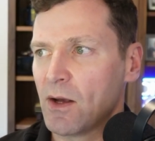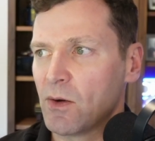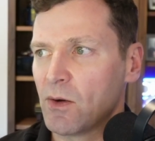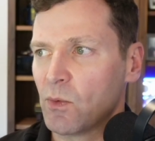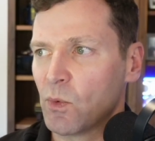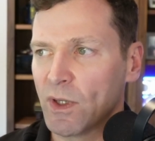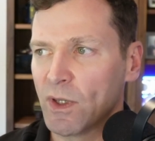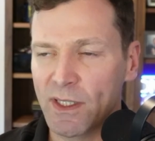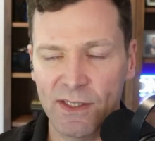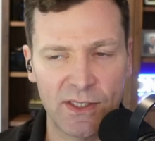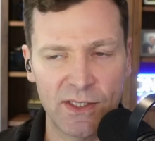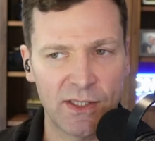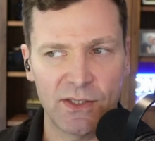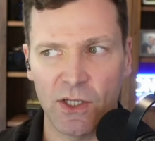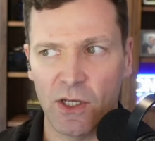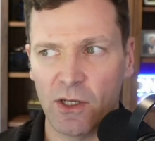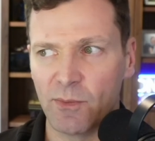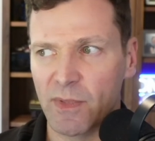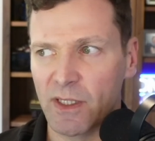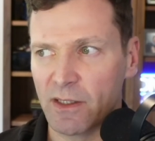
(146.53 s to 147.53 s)
what does
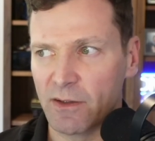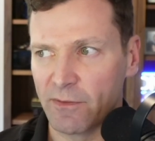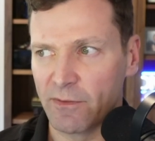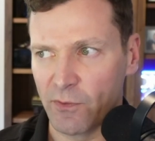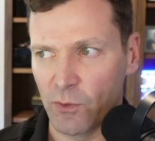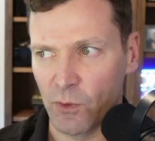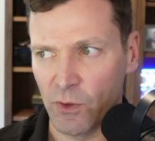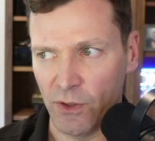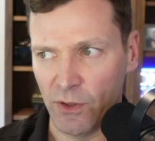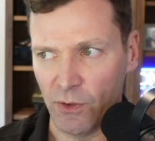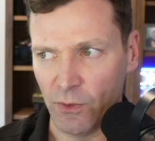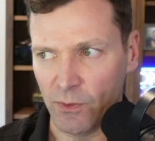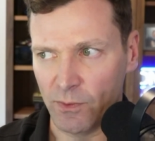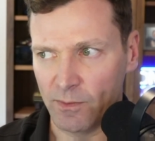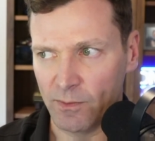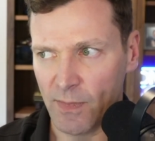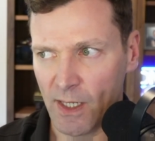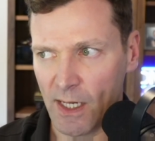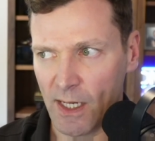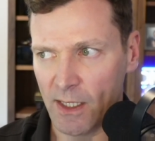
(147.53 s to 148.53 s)
this all mean for you?
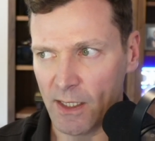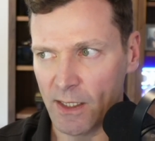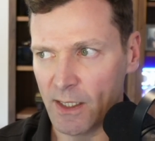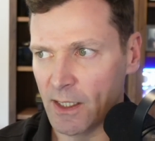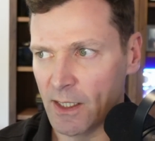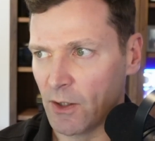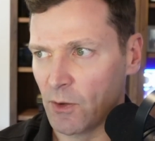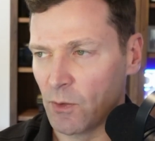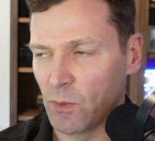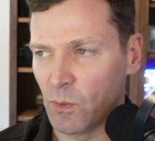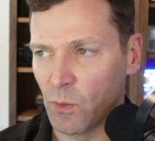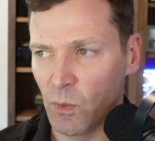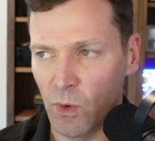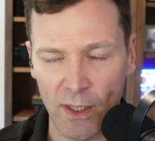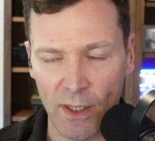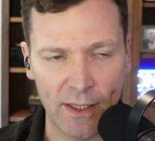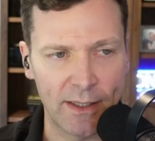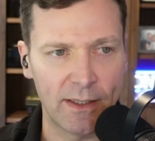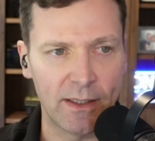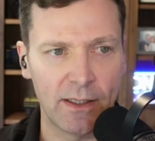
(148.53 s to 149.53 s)
You know,
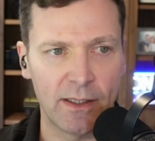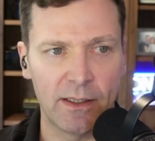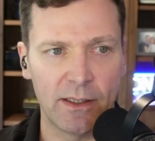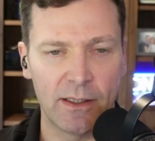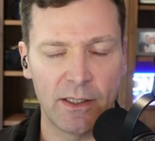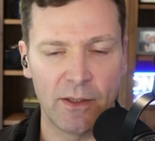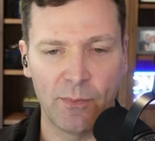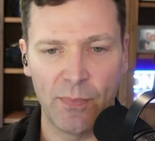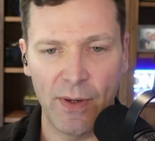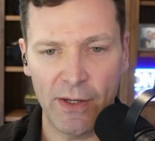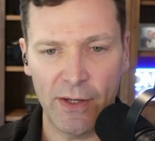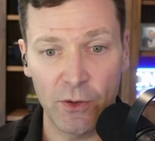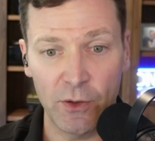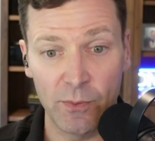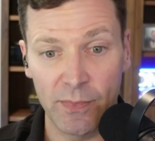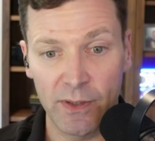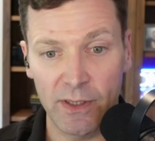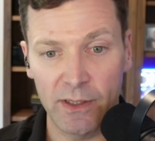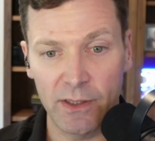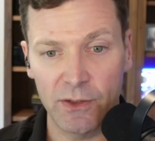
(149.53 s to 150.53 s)
one, you better
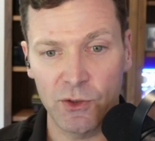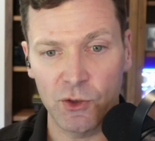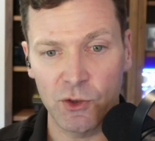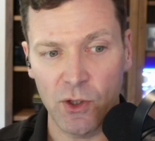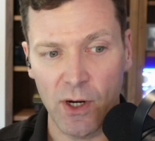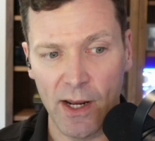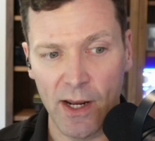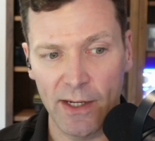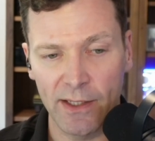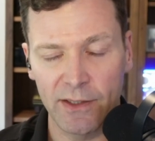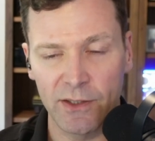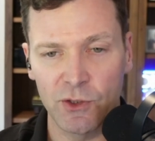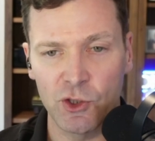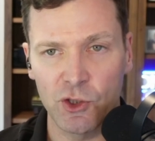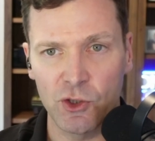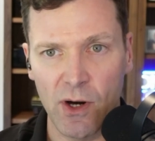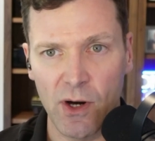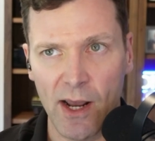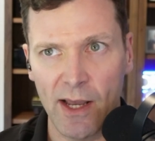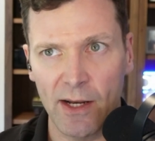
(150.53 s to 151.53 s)
be trying to
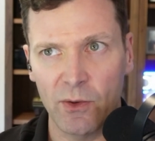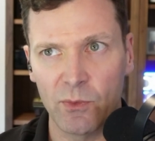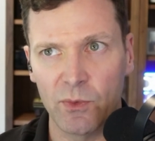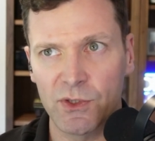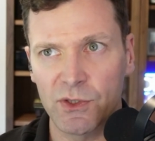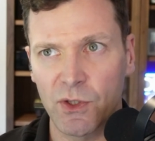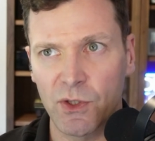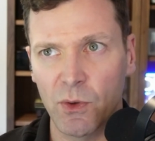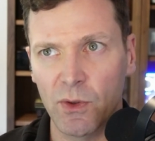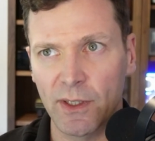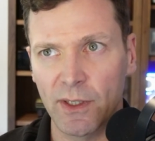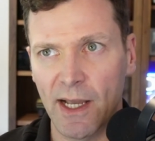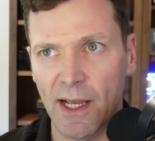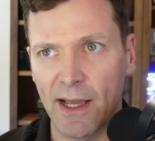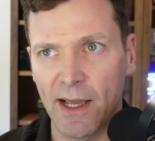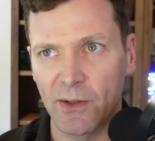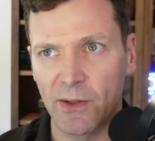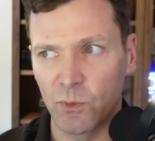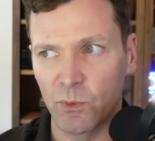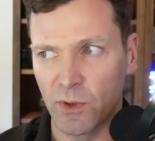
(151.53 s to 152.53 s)
track what's going
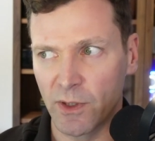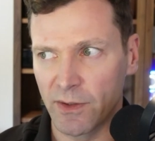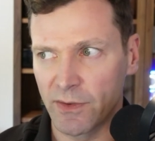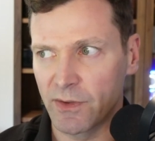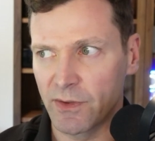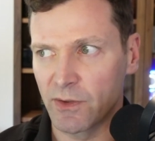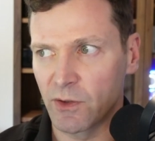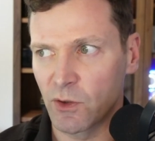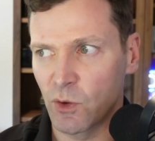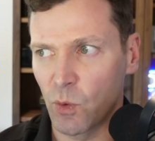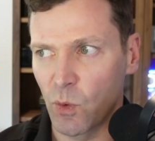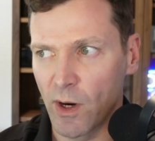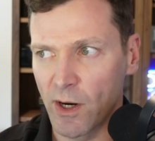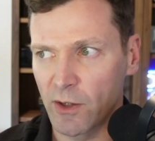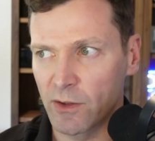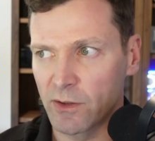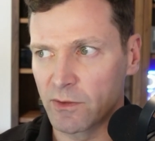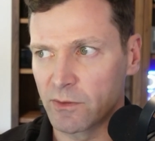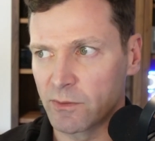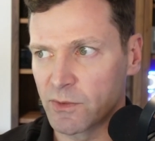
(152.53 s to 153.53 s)
on with
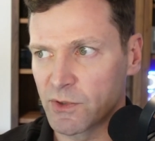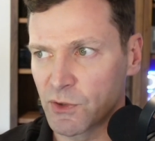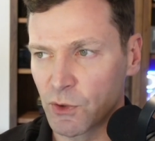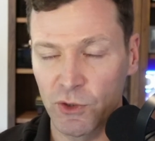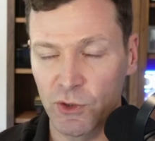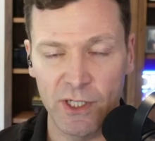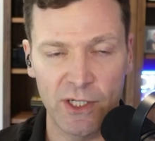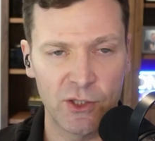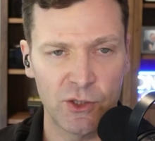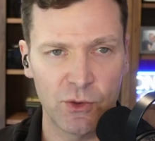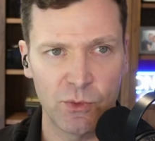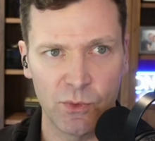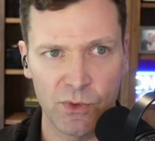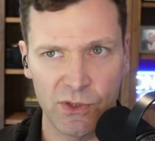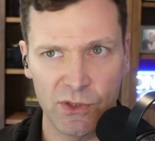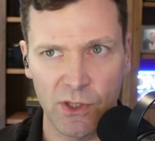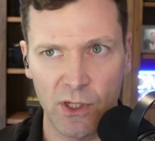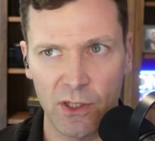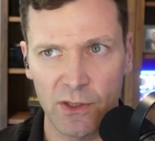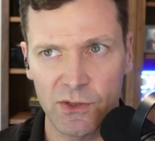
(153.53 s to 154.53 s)
query search engine
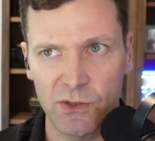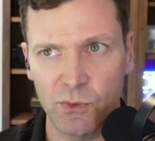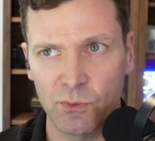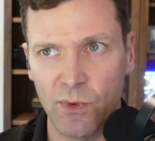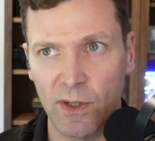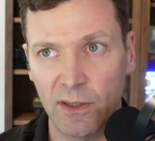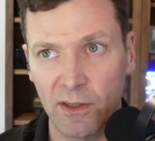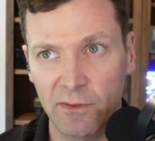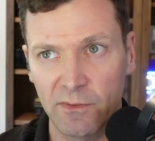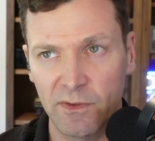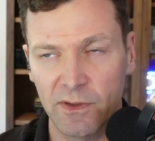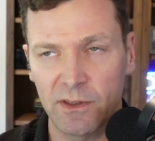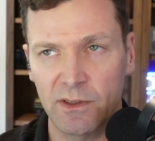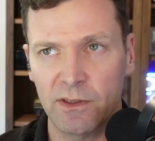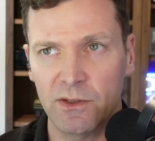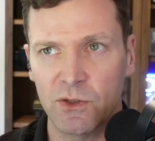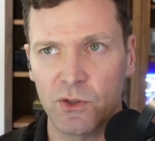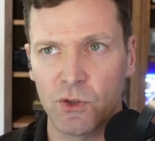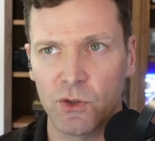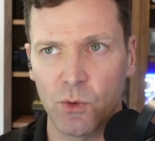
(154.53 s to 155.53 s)
results
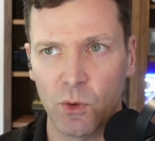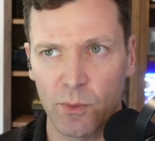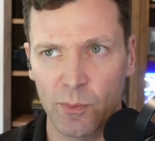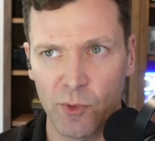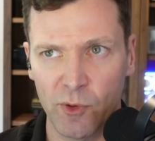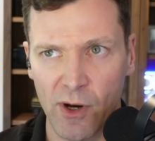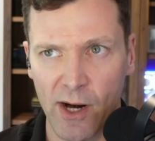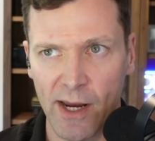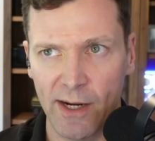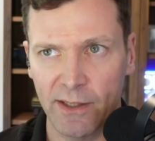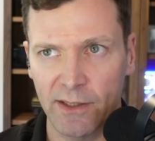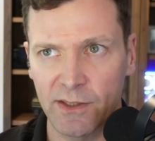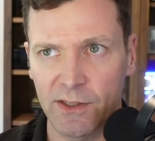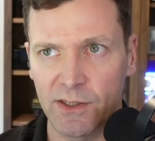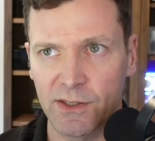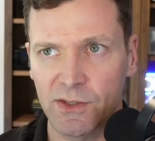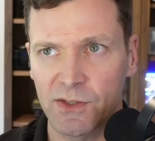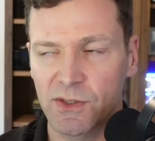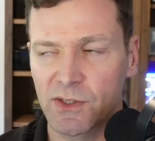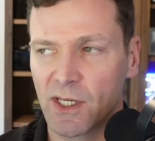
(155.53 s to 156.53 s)
relevant to your
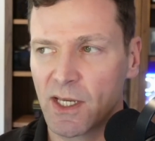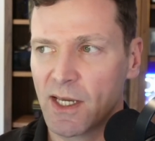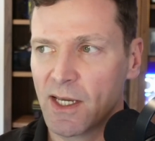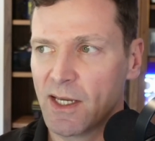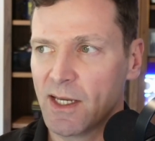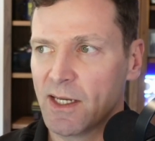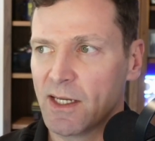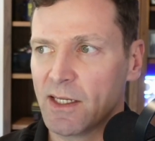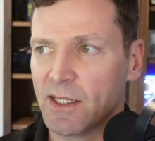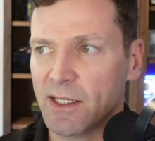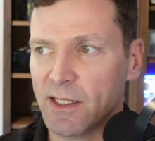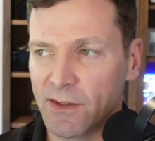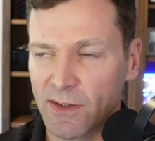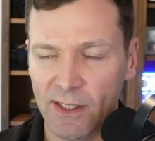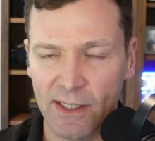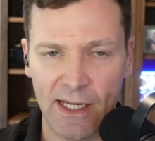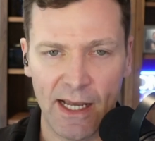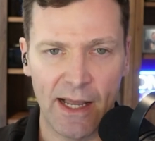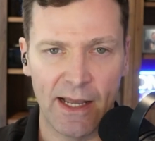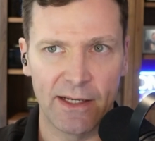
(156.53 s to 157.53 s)
practice in
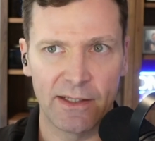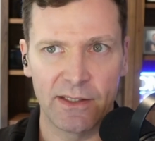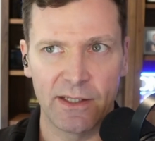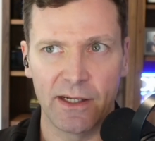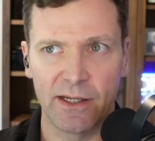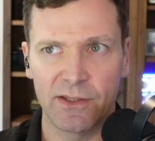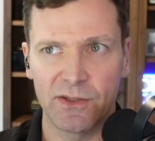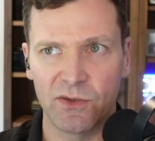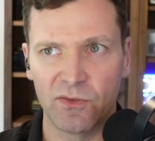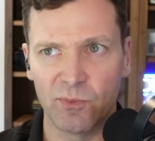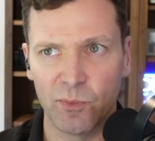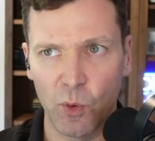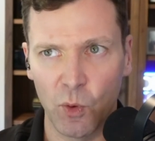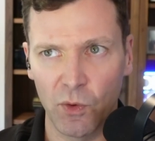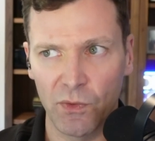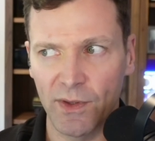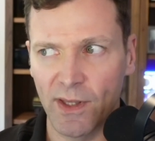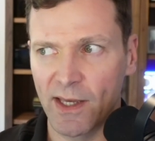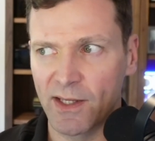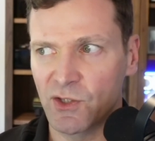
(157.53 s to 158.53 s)
the context of
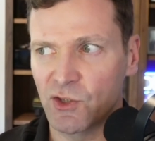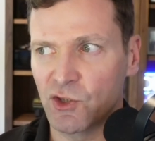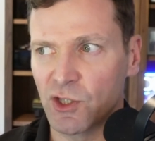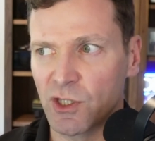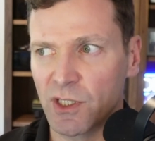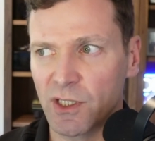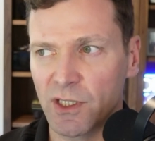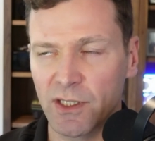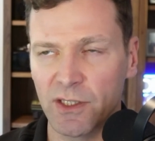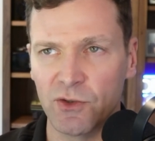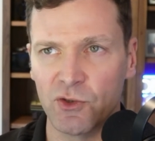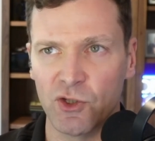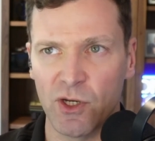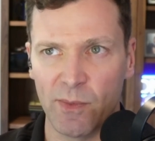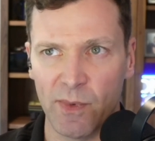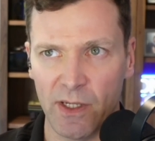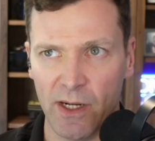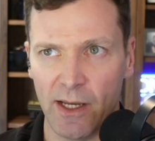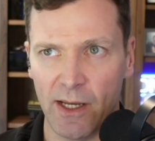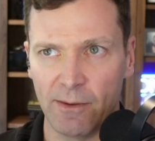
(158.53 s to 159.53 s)
both S G E and
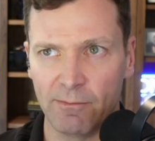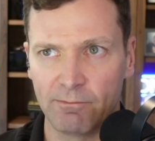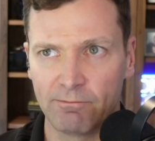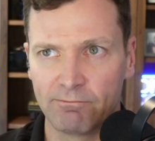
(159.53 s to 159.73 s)
Gemini.